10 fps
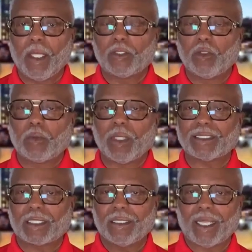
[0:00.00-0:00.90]
You can
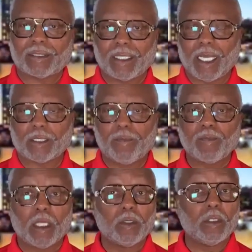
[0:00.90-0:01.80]
let's connect together.
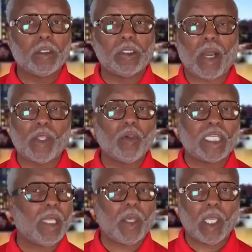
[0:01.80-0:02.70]
That way you can
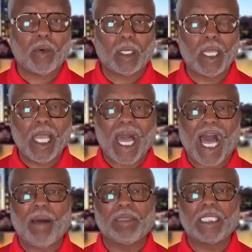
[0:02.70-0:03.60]
keep hearing.
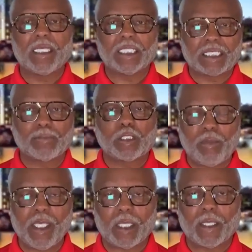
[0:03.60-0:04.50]
I believe that as I'm
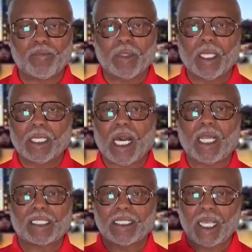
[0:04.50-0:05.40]
speaking, God
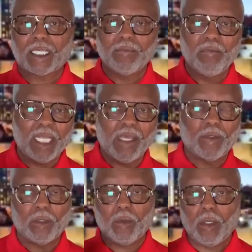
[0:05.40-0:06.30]
is connecting many of
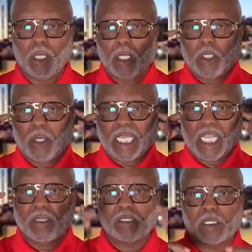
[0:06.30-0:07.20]
you, your
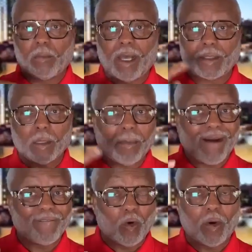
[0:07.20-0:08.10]
ears to my, to my
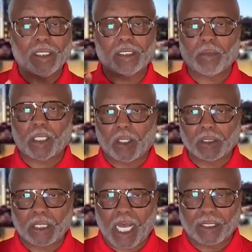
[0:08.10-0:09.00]
voice because
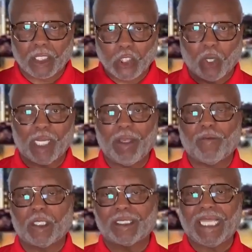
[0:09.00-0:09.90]
God has anointed me
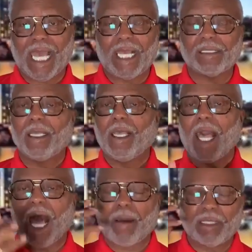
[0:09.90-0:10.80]
for this task.
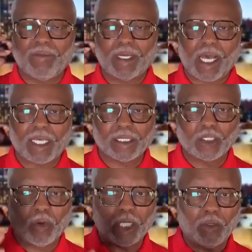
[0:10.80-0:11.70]
I believe that God's
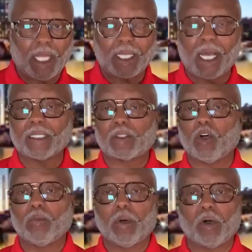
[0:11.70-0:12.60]
anointing you like God
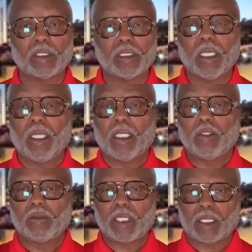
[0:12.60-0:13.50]
told Moses,
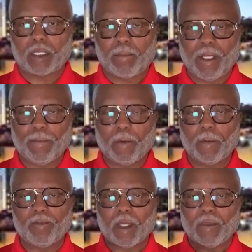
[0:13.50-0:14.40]
you take the
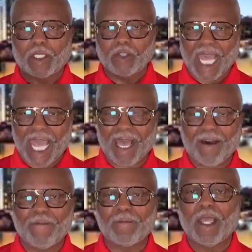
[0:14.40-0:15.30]
people that you
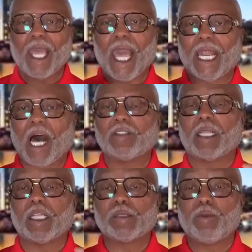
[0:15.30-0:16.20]
have and I'll
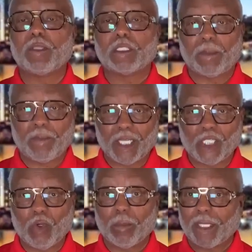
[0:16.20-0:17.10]
take the spirit that's
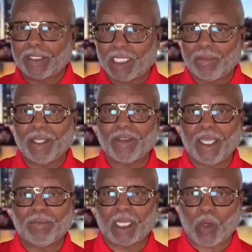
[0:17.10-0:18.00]
upon you and place it upon
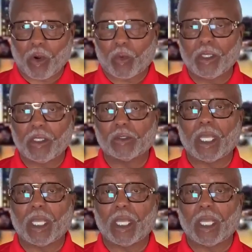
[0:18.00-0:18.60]
them. They can work with you.